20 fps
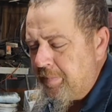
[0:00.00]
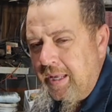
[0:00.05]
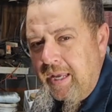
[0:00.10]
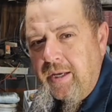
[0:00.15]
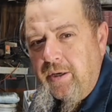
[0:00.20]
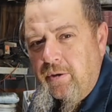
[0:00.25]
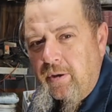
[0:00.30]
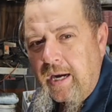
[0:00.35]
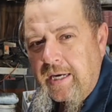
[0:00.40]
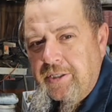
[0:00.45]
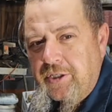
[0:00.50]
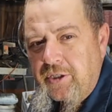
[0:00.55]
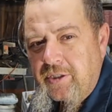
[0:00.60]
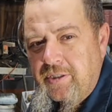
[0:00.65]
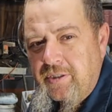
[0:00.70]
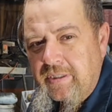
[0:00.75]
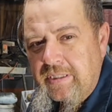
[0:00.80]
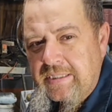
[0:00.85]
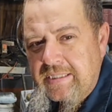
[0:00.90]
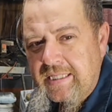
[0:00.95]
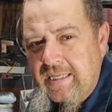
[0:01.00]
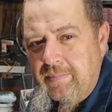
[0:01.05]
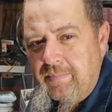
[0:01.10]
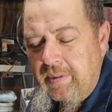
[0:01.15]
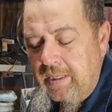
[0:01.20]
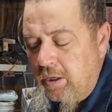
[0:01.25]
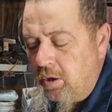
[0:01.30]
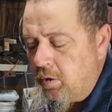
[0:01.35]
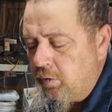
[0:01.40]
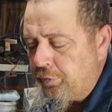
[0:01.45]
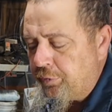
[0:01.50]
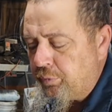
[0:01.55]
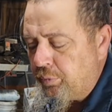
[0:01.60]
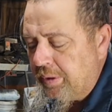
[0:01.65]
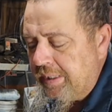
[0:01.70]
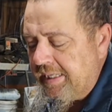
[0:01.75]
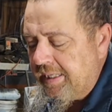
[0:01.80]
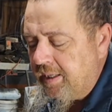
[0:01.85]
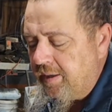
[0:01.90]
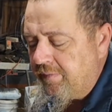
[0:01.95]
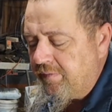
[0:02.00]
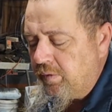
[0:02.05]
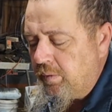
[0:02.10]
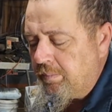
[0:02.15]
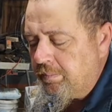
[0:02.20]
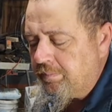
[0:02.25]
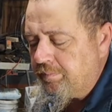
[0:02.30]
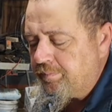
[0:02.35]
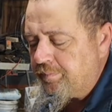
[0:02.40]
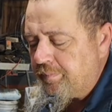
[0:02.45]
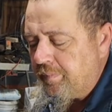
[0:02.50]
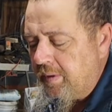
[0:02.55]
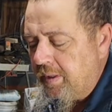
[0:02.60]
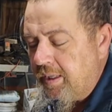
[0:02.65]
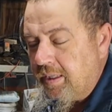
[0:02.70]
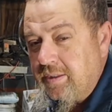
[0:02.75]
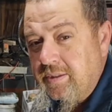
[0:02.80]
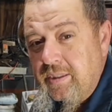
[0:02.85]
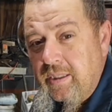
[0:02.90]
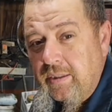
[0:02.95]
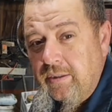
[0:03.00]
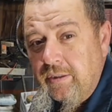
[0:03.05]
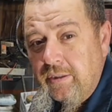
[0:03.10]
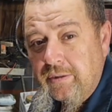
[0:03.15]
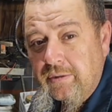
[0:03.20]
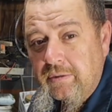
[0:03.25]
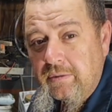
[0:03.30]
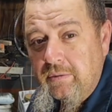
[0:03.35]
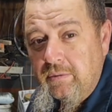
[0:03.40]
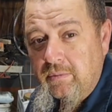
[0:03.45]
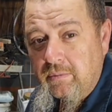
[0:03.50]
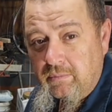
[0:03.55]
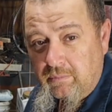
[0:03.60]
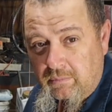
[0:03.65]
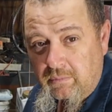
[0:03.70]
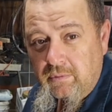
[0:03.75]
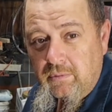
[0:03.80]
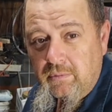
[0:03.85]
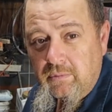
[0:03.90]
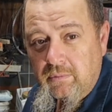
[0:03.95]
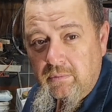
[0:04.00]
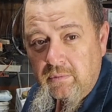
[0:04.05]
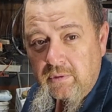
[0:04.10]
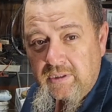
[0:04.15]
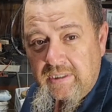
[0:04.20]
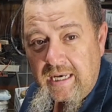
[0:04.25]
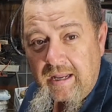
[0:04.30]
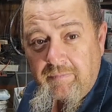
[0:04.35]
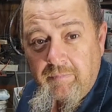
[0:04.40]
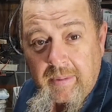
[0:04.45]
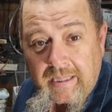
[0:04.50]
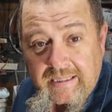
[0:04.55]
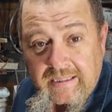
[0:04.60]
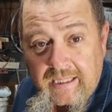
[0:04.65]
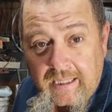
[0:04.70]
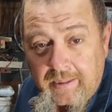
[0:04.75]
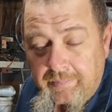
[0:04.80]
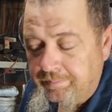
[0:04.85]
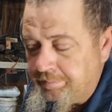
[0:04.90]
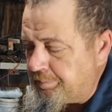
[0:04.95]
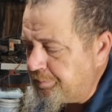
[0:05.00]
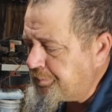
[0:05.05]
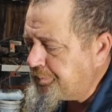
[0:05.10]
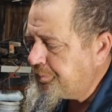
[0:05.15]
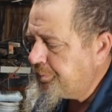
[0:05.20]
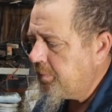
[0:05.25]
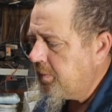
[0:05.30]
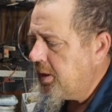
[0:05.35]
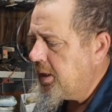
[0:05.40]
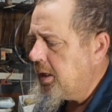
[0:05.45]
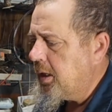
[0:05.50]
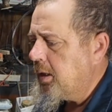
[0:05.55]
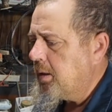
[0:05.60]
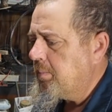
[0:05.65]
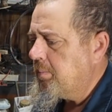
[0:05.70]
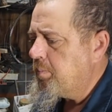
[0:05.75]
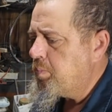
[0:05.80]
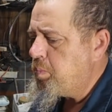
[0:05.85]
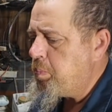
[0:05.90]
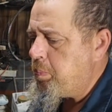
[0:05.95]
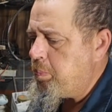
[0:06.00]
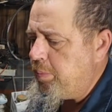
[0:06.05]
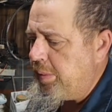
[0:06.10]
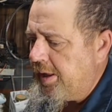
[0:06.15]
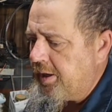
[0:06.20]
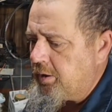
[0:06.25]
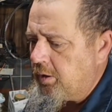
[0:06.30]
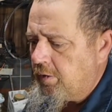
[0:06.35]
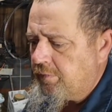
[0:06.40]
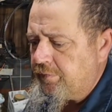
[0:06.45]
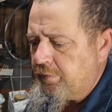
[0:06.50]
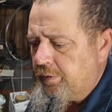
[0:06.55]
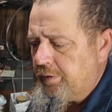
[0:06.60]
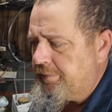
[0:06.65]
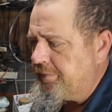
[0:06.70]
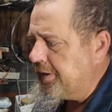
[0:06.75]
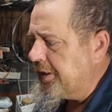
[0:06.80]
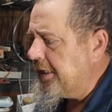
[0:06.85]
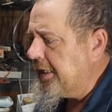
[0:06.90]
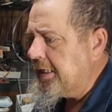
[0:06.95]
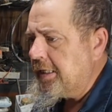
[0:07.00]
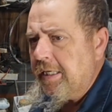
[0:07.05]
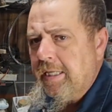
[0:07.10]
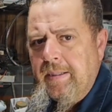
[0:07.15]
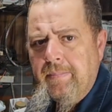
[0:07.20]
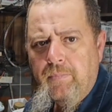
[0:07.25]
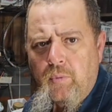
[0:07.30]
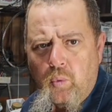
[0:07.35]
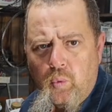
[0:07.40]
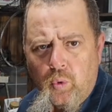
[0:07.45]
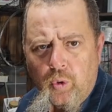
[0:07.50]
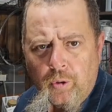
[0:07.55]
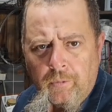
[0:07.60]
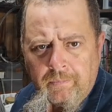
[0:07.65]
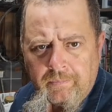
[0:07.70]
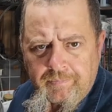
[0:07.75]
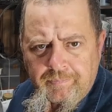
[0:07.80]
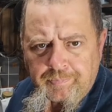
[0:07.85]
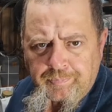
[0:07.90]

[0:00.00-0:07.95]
He graciously sent me all three of them and said, just have a big time. And offered if I needed any more